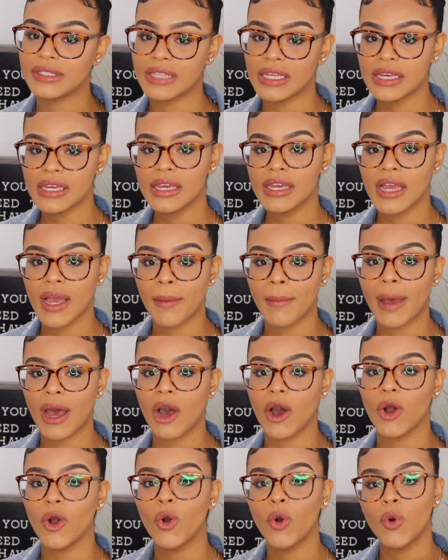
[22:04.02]
thinking
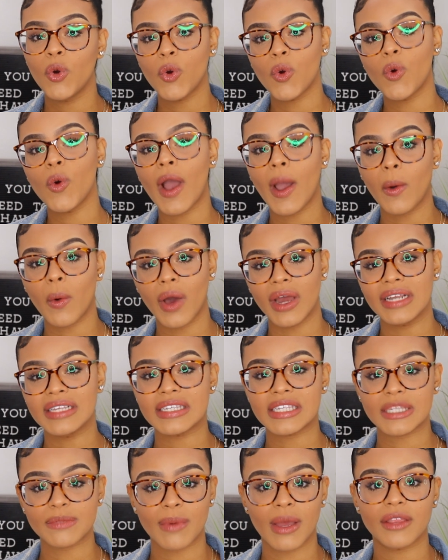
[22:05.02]
about who I wanted
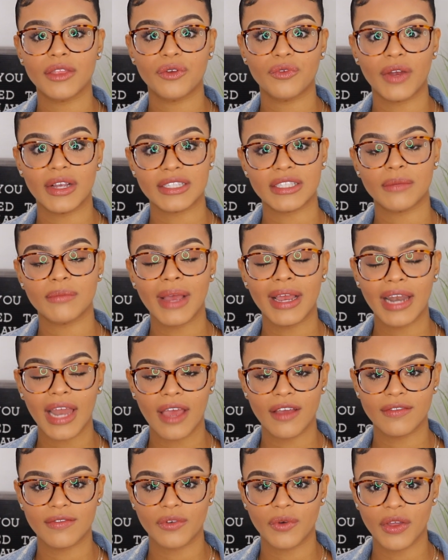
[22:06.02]
to spend the rest of my
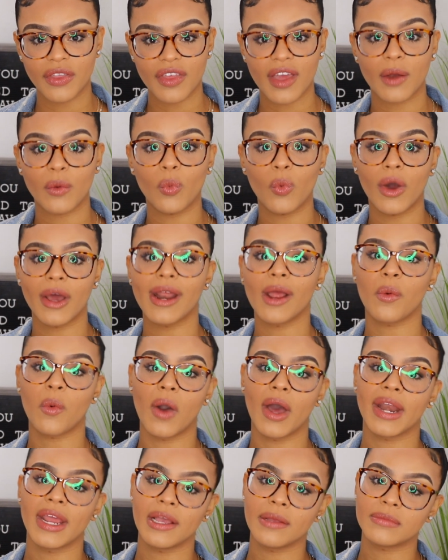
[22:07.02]
life with and what I
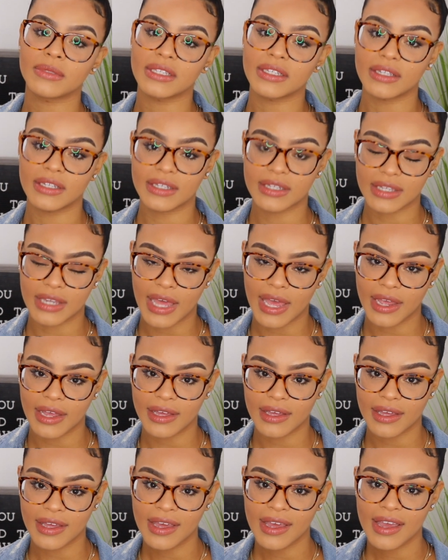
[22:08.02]
wanted him to look
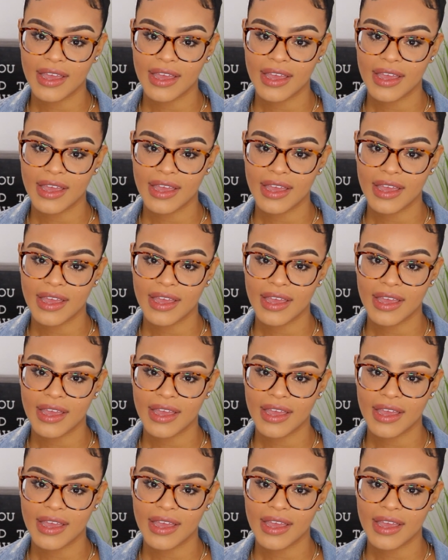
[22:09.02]
like.